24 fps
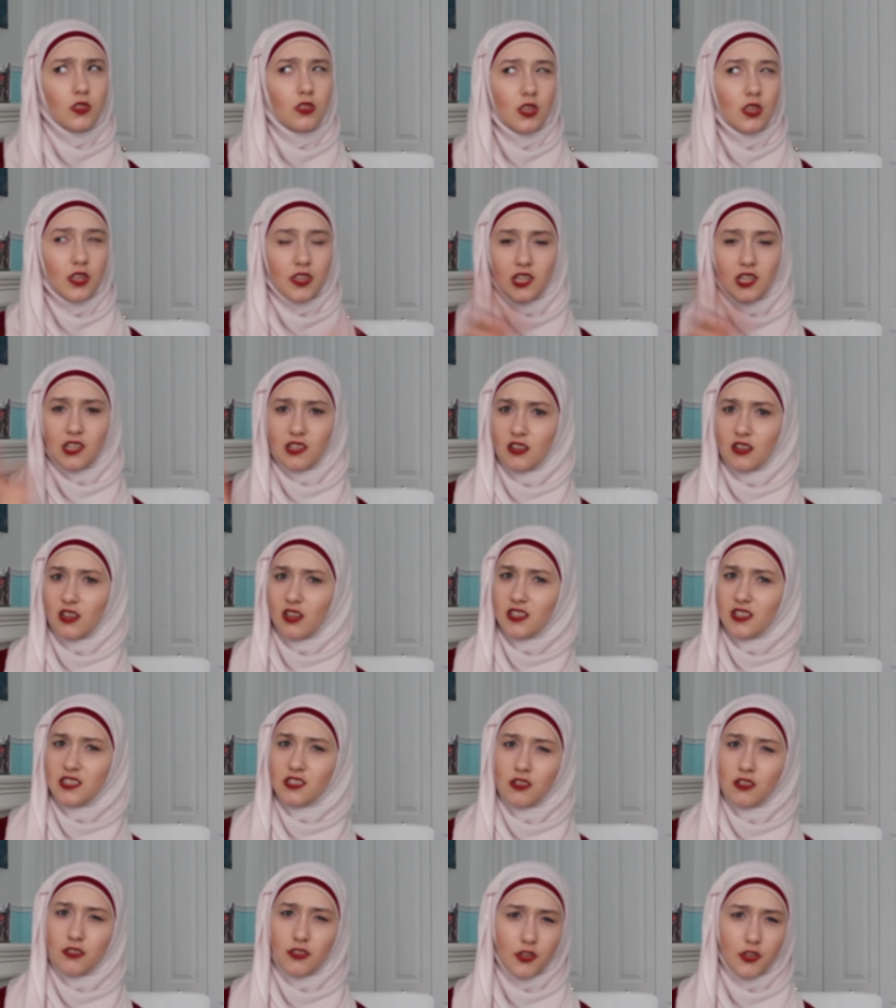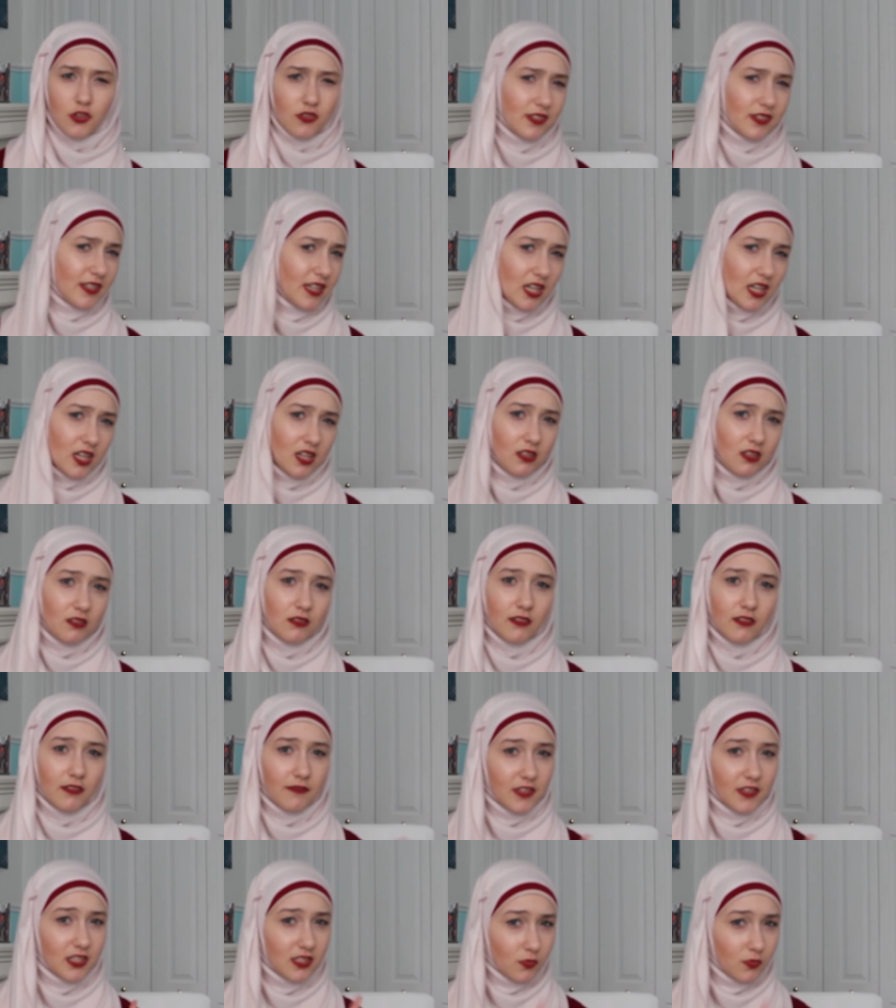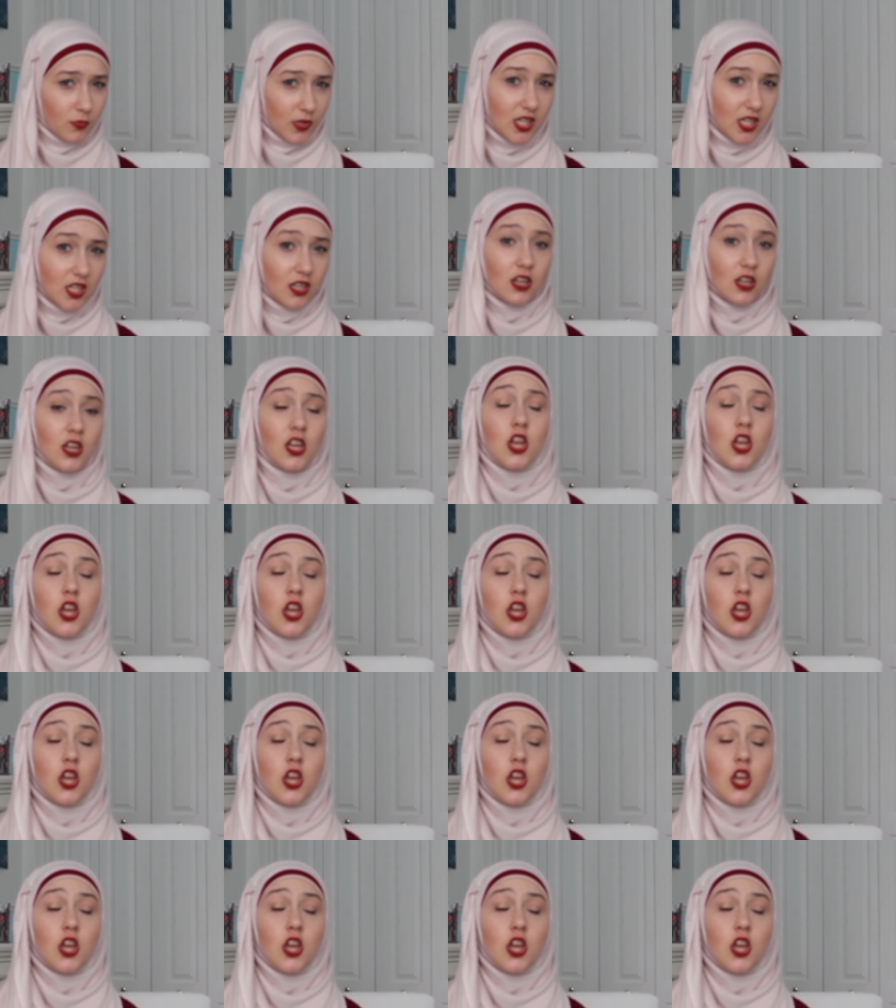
think it's on Thursday of this week,